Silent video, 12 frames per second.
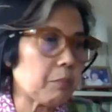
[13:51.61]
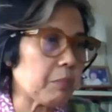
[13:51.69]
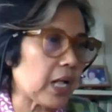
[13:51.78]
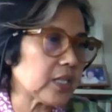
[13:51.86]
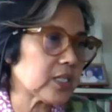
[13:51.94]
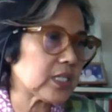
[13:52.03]

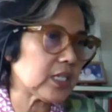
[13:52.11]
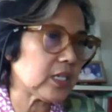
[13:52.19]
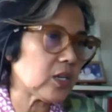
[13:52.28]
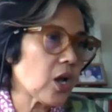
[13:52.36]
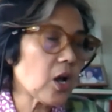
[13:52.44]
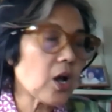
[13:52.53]

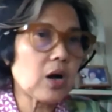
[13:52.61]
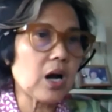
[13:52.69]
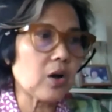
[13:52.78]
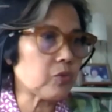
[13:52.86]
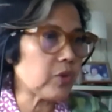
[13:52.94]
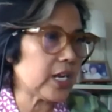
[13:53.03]

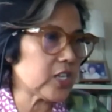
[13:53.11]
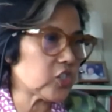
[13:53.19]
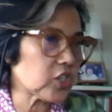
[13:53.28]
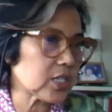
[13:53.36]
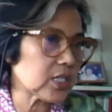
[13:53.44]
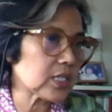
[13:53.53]

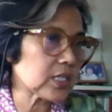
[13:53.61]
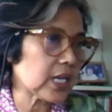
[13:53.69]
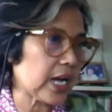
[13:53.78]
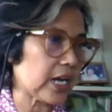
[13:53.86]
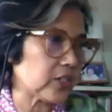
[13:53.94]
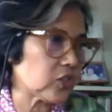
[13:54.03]
multi-religious
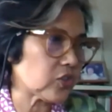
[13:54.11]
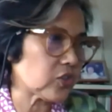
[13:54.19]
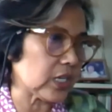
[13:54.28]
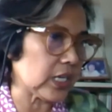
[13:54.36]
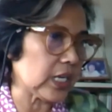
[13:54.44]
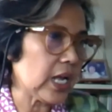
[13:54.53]

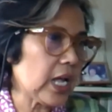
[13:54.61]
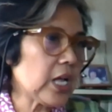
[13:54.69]
country.